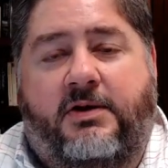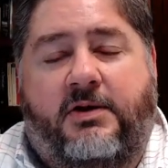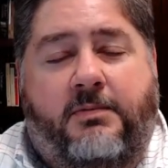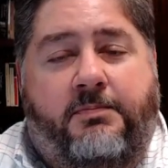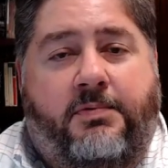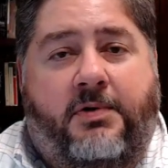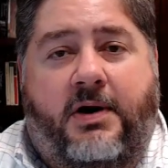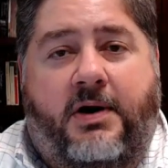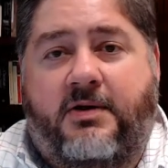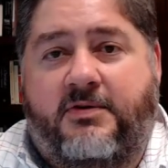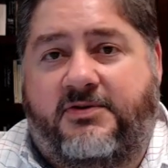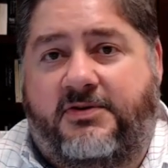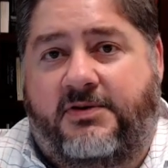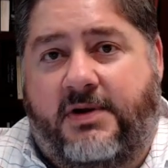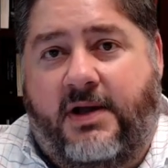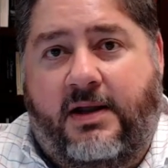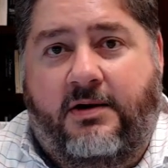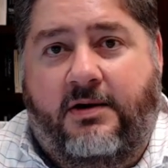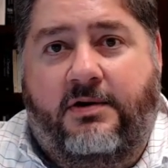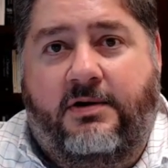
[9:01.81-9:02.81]
Your prayers are
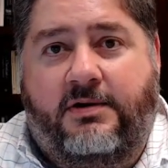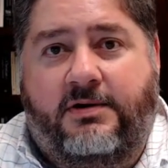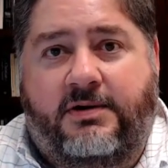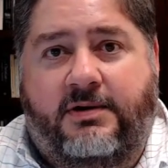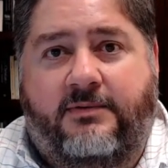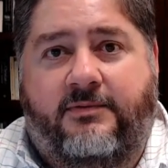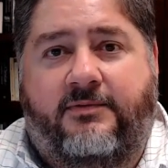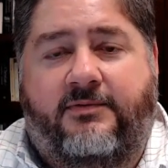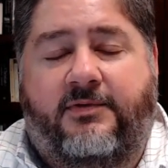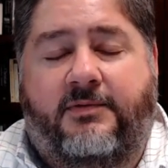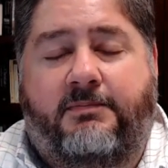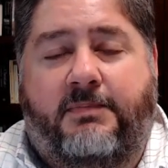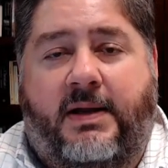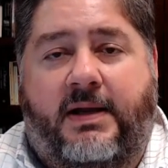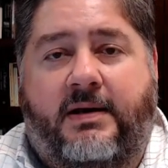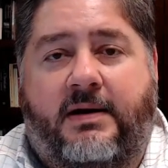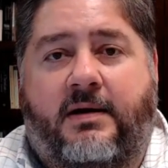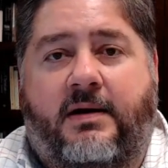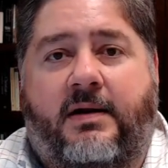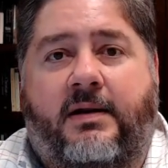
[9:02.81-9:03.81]
not heard for,
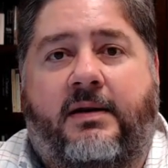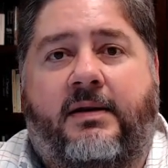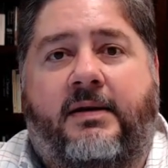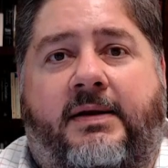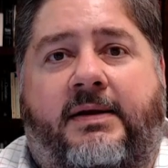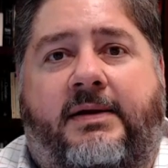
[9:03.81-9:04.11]
by God.